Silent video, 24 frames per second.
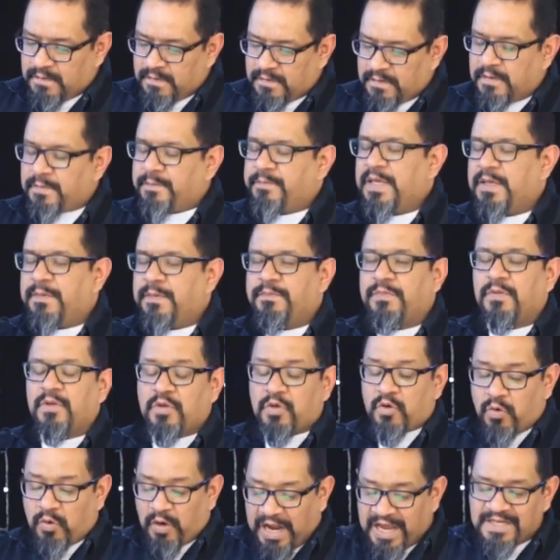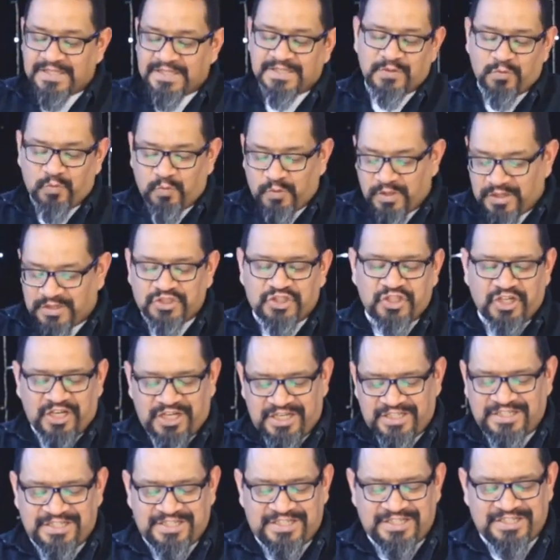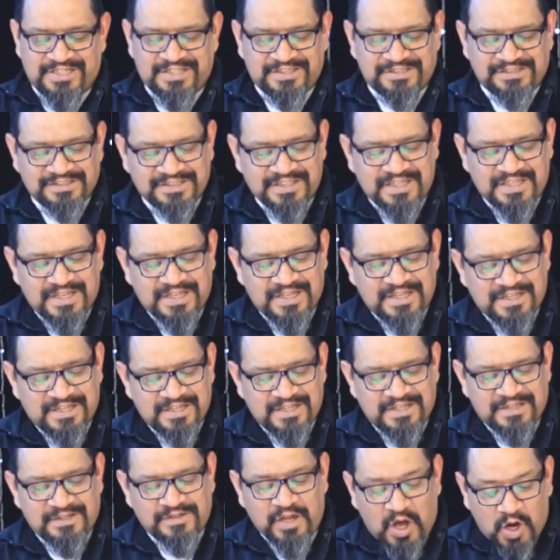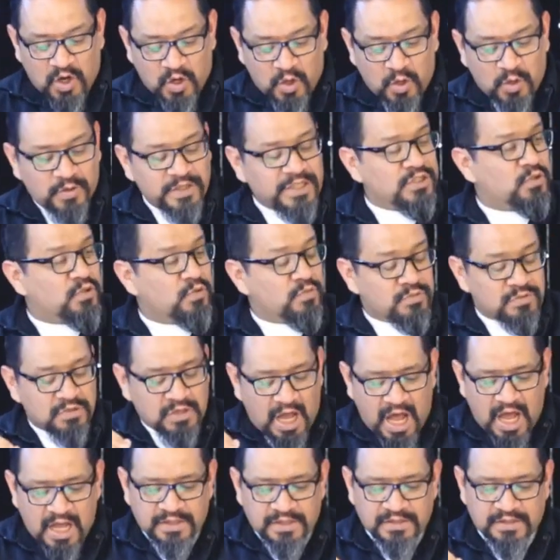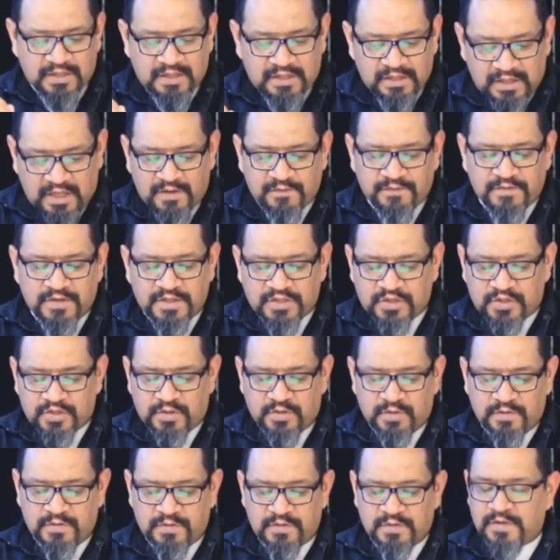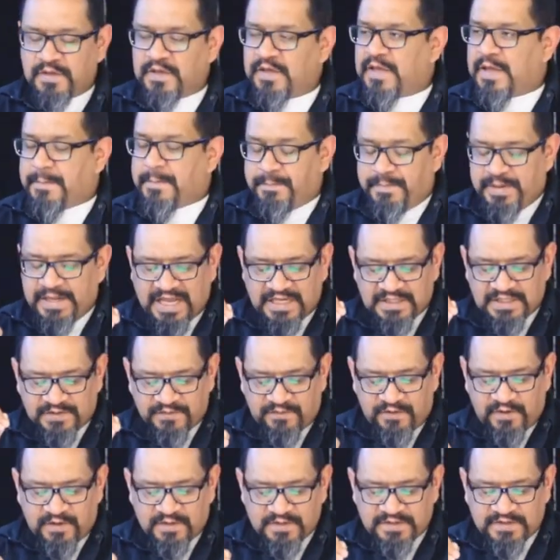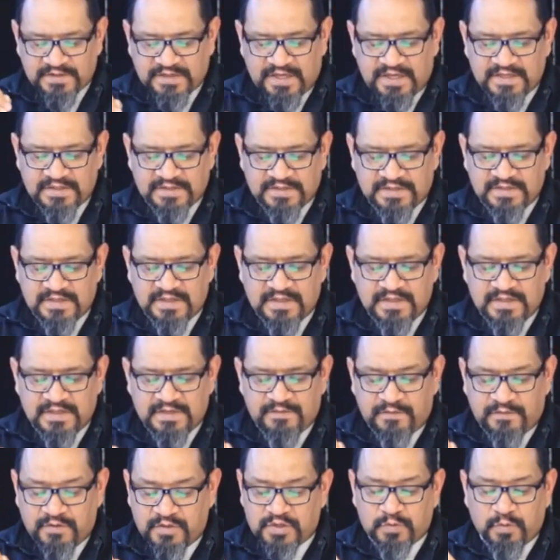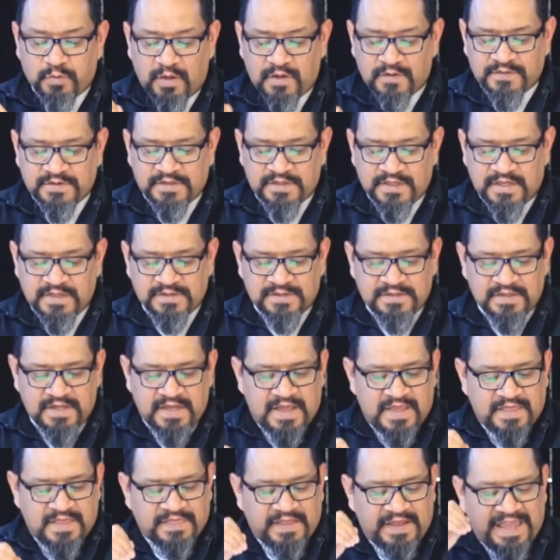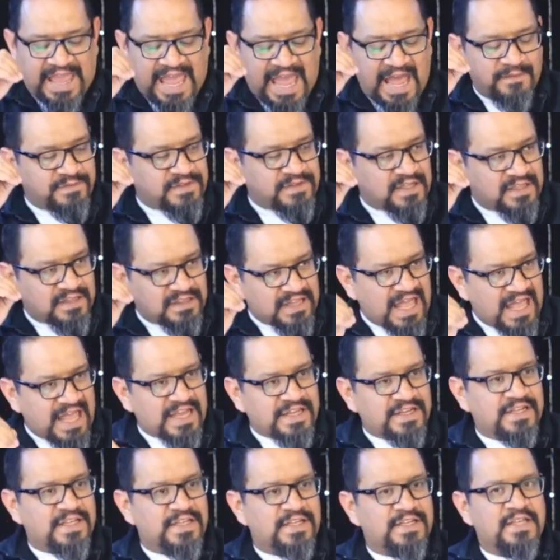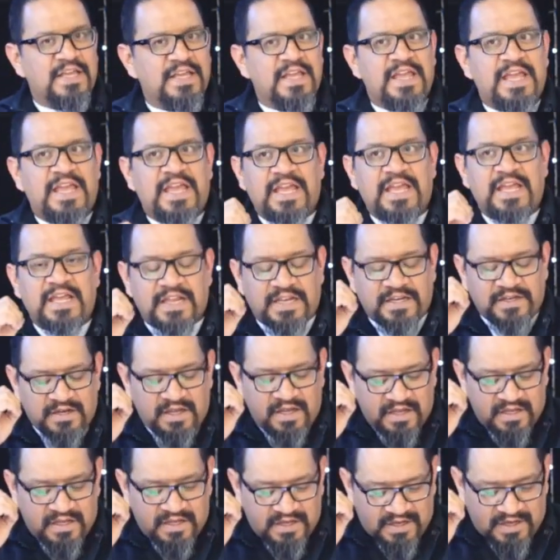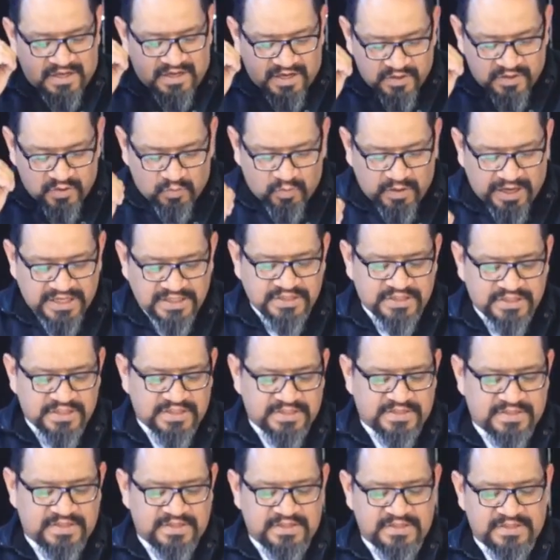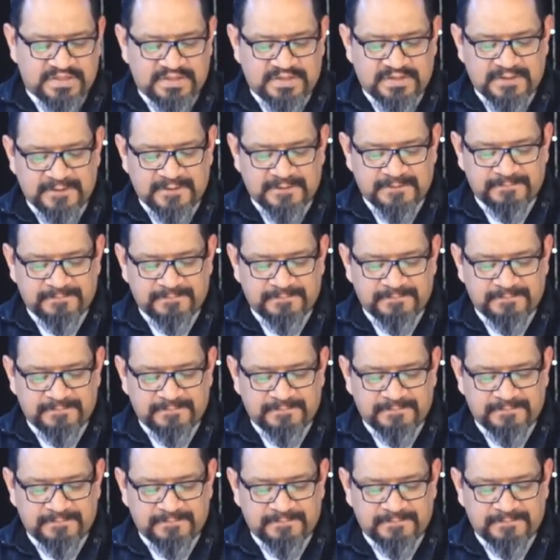the people Christ will judge, not only do not love the truth, but as verse says, verse twelve says, they have delighted in unrighteousness.